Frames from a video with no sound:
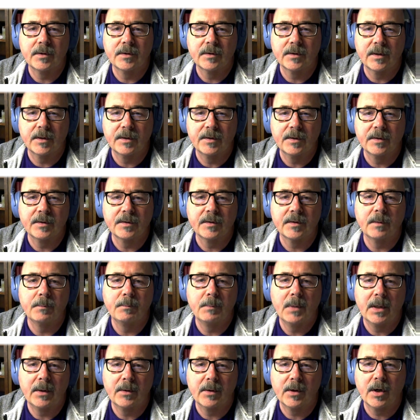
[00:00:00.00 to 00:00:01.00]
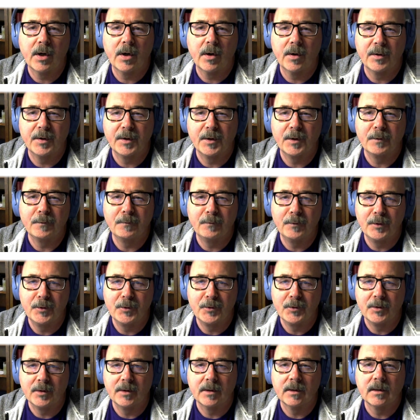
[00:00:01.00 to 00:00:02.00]
such as pericardial
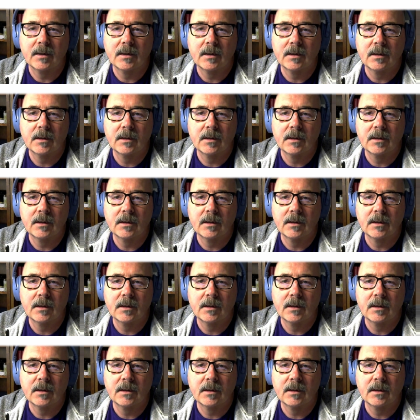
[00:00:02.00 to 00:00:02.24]
effusion.